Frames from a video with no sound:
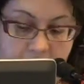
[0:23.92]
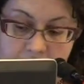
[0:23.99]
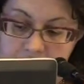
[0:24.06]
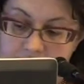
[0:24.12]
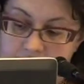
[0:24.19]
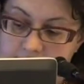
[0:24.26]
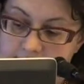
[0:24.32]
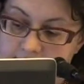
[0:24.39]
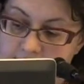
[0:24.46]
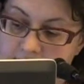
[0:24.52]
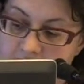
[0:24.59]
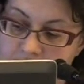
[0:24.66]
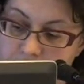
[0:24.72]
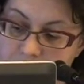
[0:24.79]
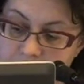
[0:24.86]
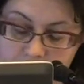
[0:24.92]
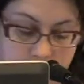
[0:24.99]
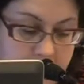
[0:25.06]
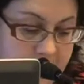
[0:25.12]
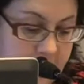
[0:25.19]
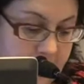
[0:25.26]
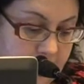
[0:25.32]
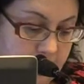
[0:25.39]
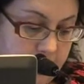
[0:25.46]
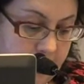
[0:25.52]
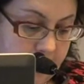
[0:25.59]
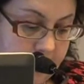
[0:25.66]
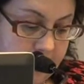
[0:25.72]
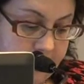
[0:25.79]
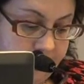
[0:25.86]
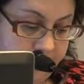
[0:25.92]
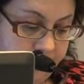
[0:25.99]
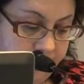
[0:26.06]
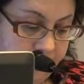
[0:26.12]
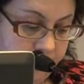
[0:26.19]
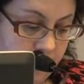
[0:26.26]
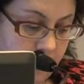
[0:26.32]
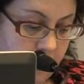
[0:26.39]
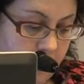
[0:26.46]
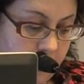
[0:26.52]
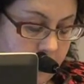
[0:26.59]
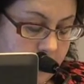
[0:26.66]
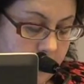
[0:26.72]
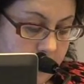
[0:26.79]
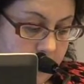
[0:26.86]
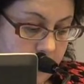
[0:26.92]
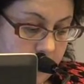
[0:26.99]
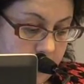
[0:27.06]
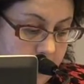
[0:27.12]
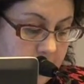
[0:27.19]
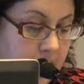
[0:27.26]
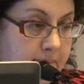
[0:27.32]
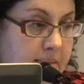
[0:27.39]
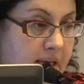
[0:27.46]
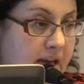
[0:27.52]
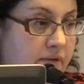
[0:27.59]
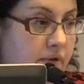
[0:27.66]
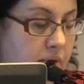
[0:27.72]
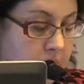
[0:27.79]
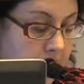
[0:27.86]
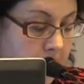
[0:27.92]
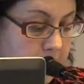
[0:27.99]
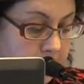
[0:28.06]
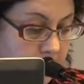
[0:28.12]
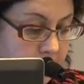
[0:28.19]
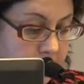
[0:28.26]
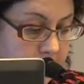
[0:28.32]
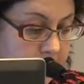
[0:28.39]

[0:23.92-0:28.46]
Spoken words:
advocacy have become suspect. And let me give you a couple of